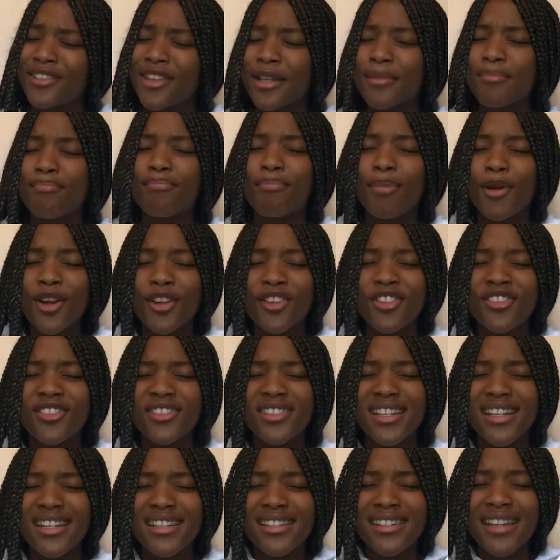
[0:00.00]
that
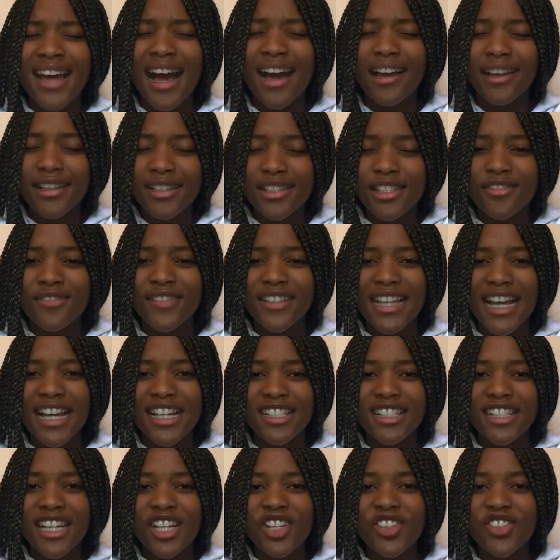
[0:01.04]
birthed entire
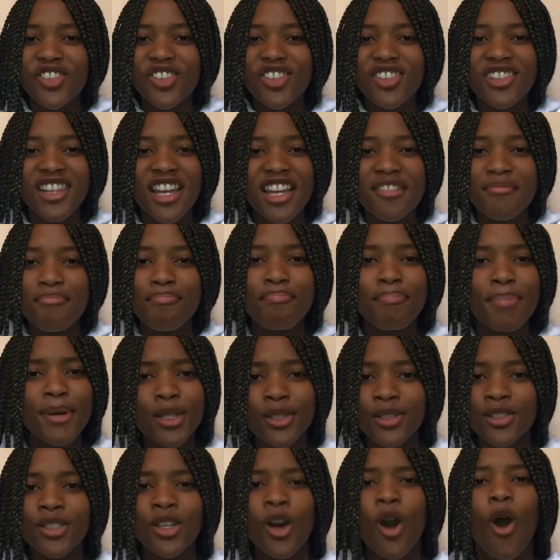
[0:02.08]
civilizations and
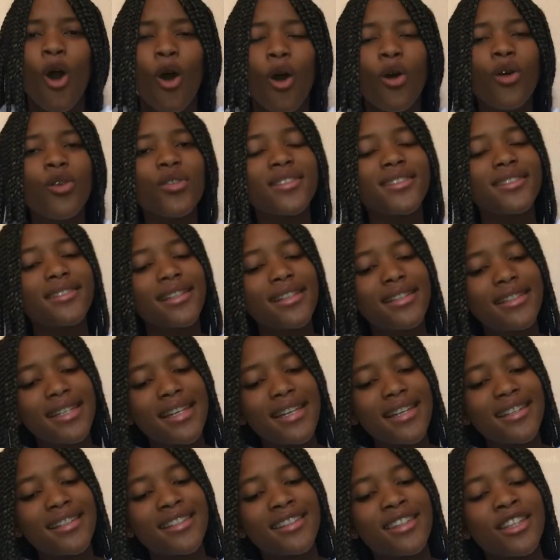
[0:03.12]
built whole
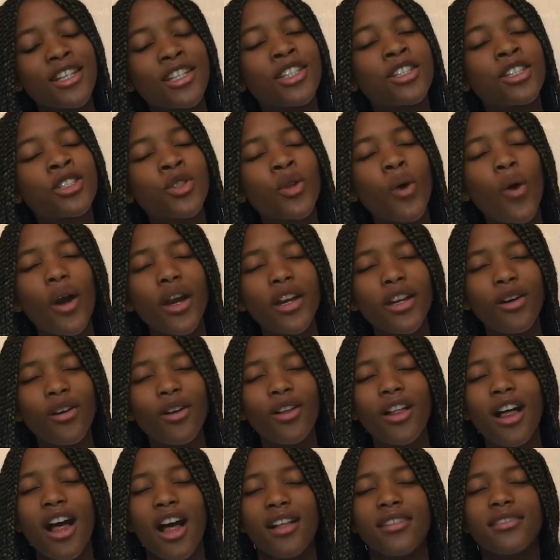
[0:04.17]
cities, the
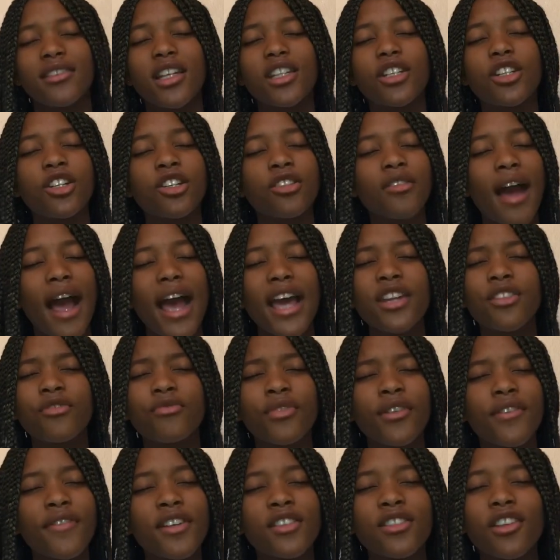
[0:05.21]
soil that
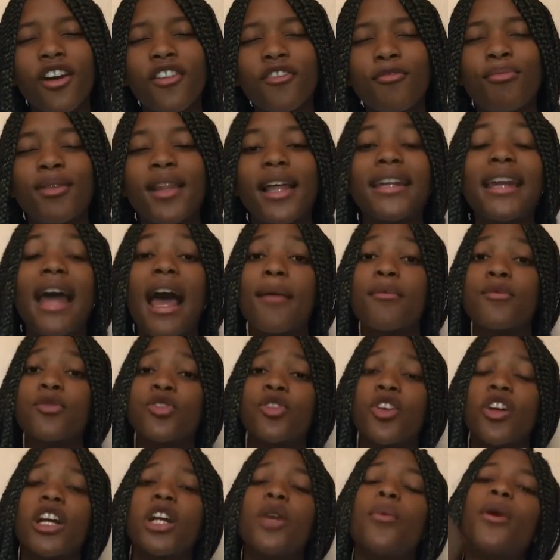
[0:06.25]
cried rivers of blood. I'm
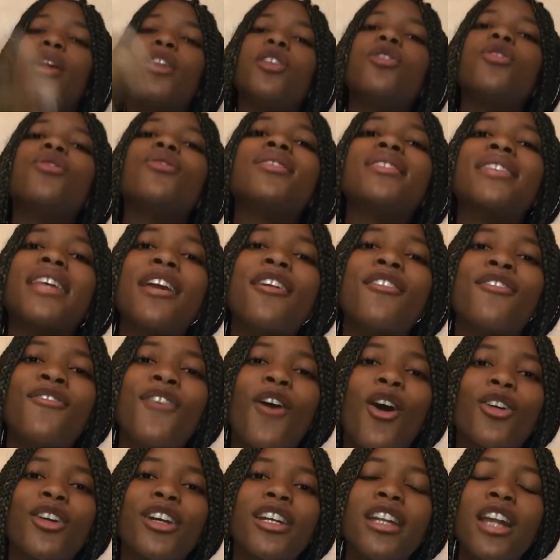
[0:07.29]
sorry, when you say
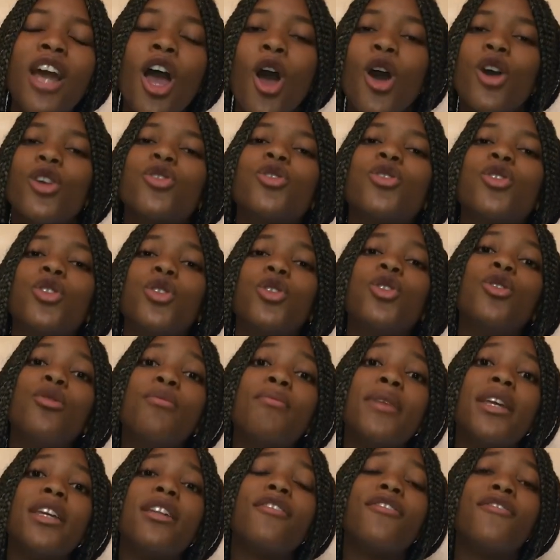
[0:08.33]
foreign, do
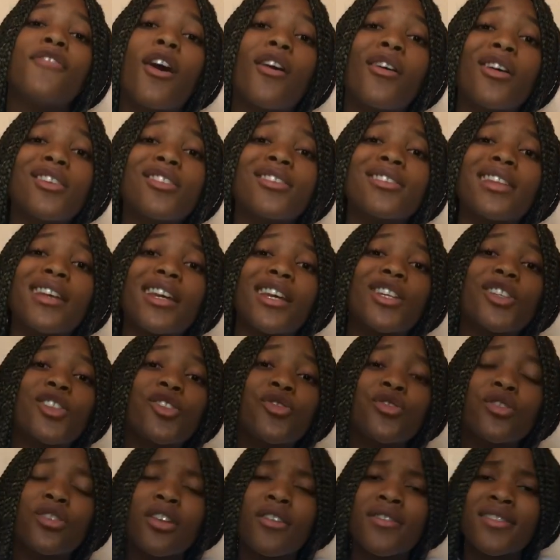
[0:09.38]
you mean foreign to the
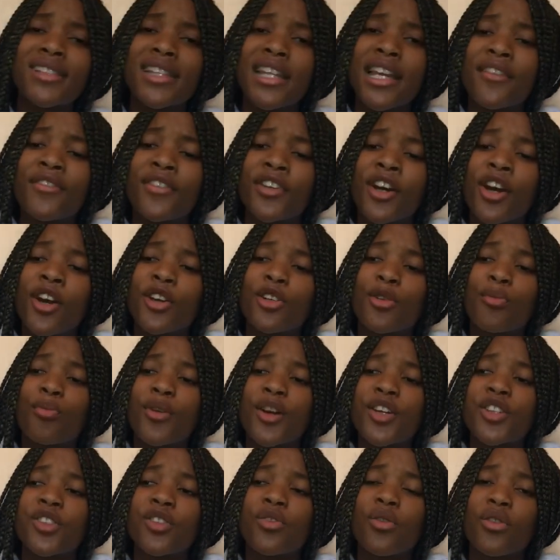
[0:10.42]
history of slavery and
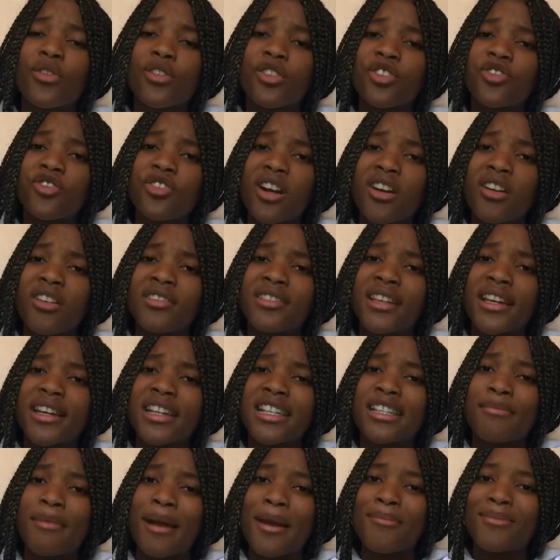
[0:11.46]
oppression, or the struggle that
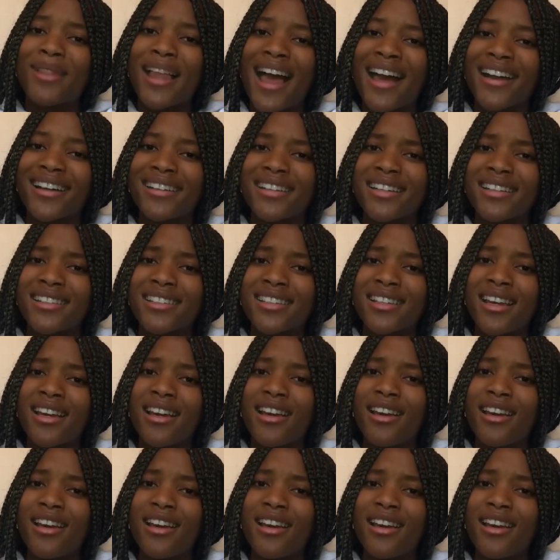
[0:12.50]
is my blackness?